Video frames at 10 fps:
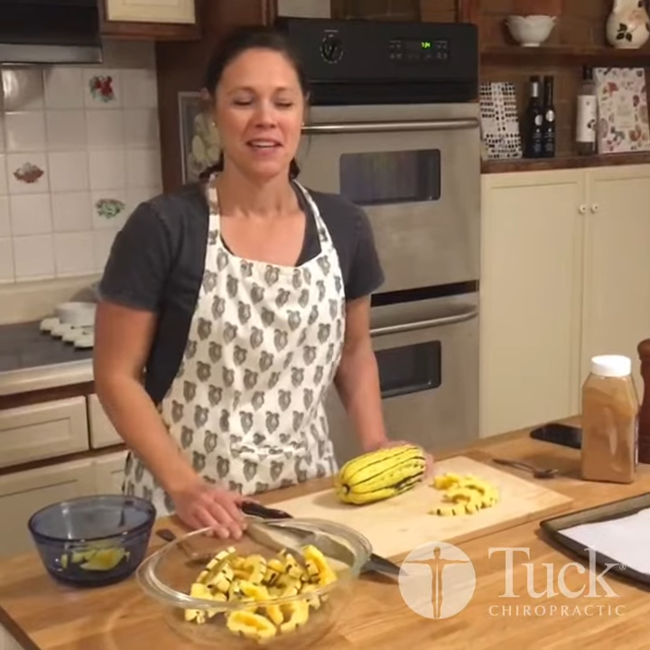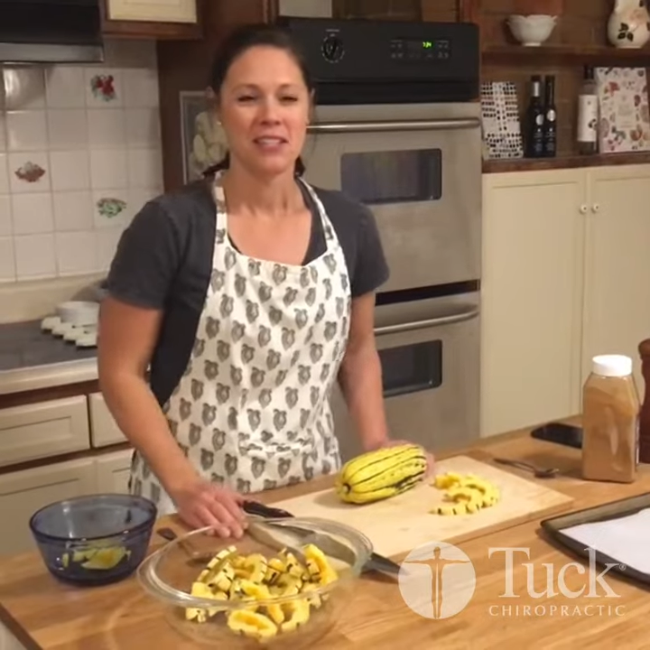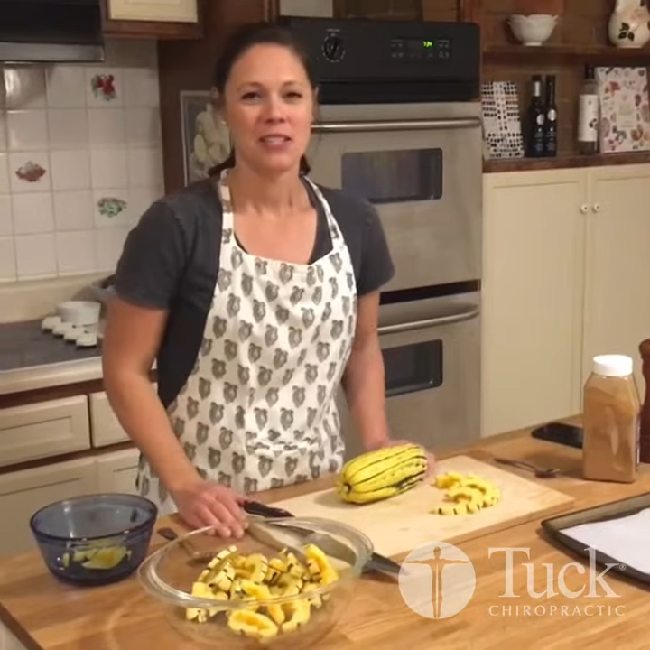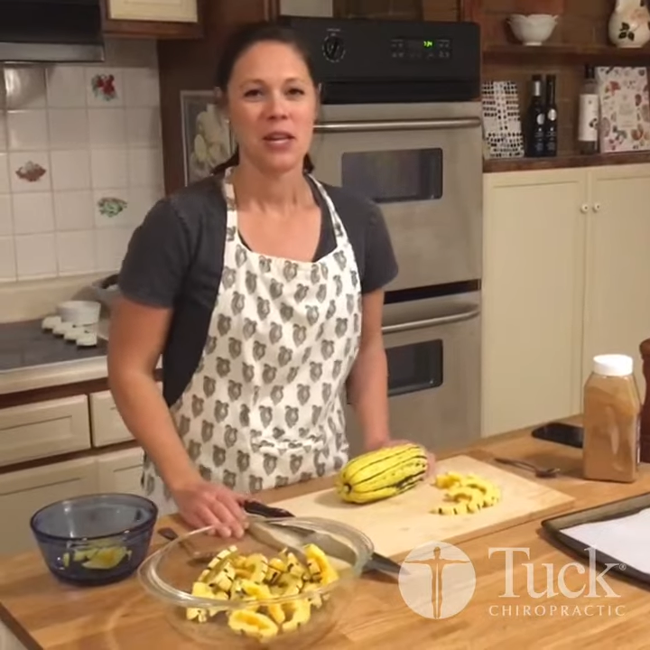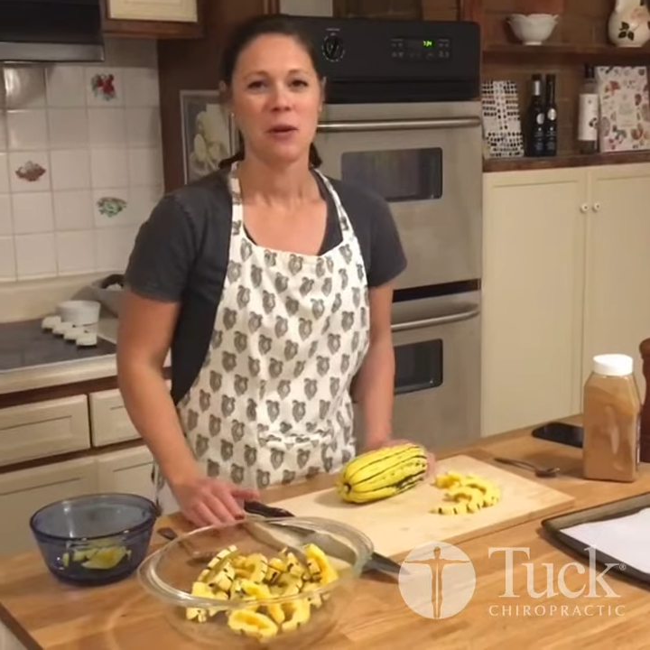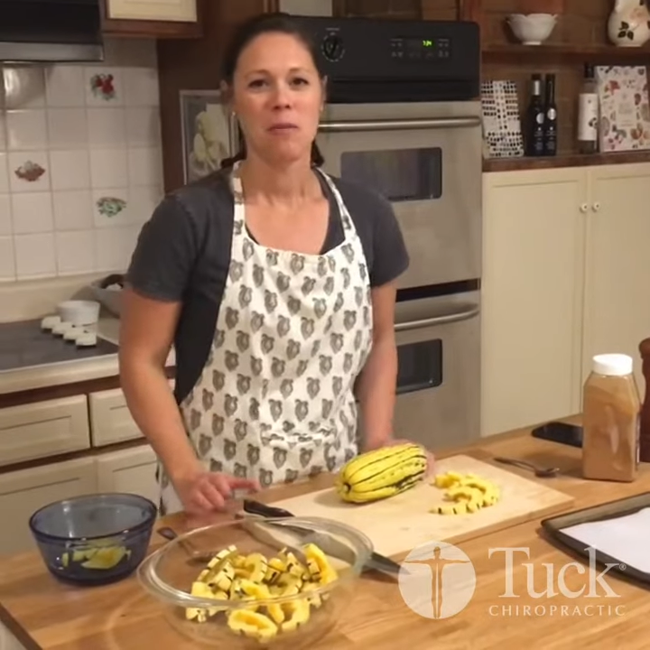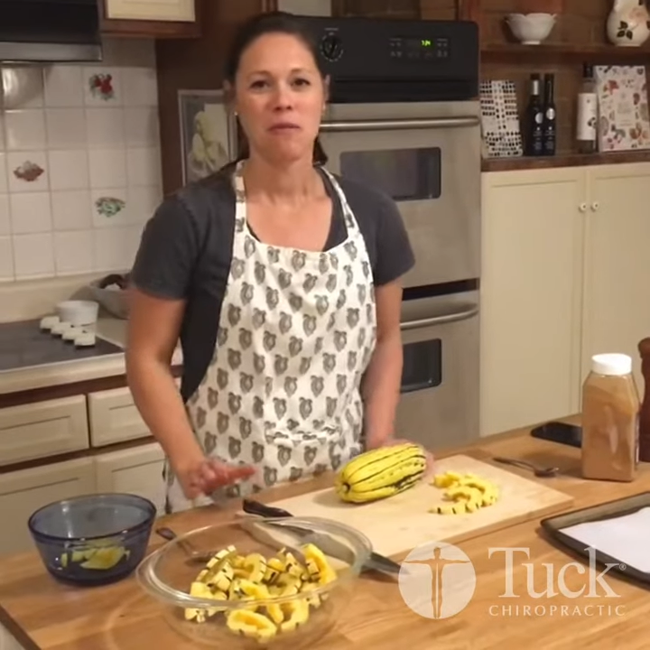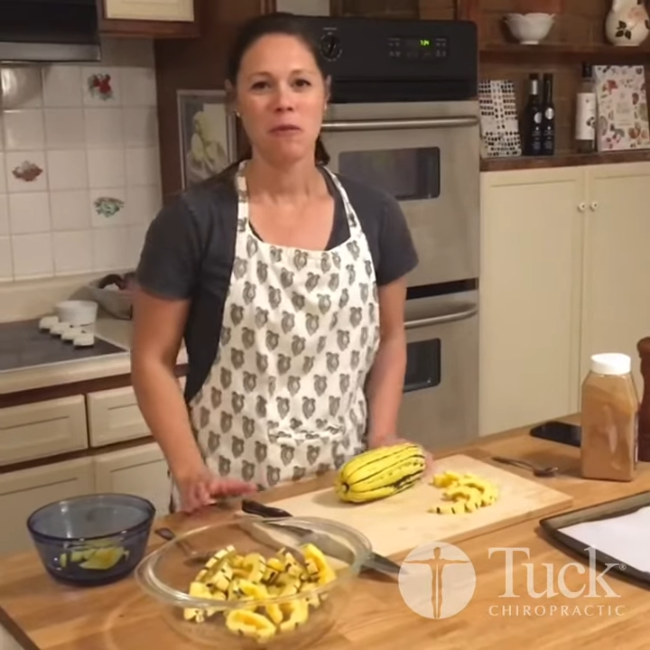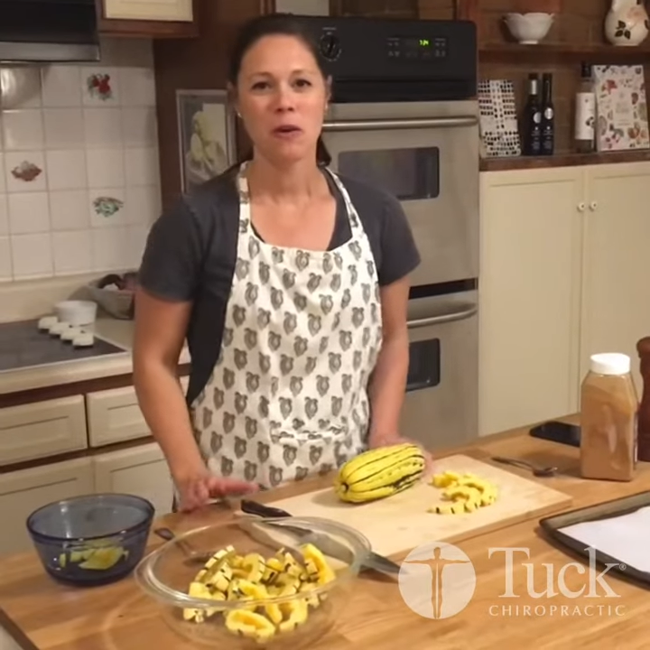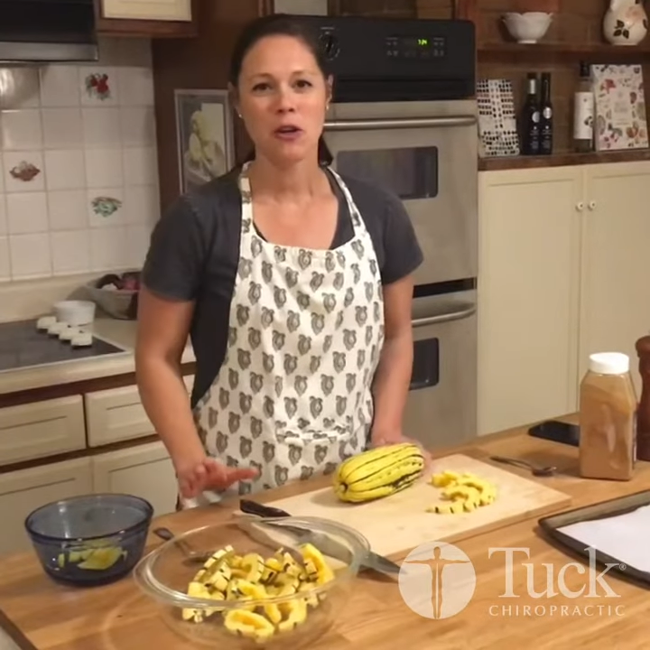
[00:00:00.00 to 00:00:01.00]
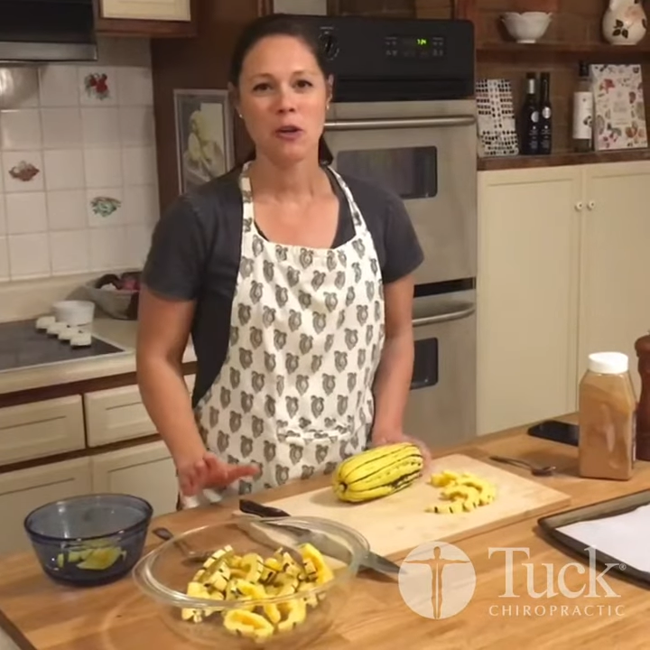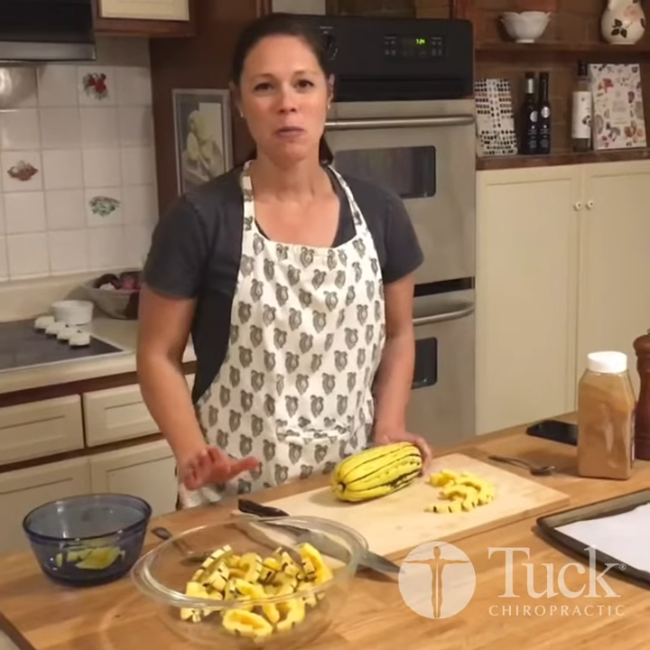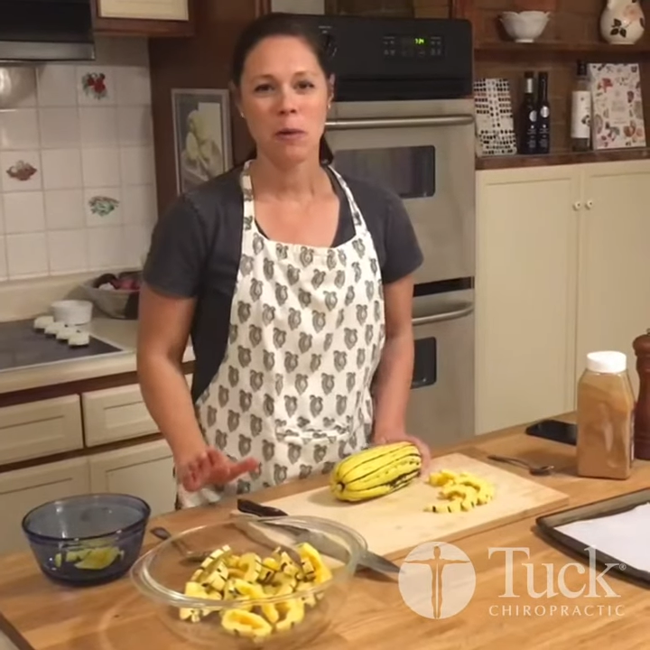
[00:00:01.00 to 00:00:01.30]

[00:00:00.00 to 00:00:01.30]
So before you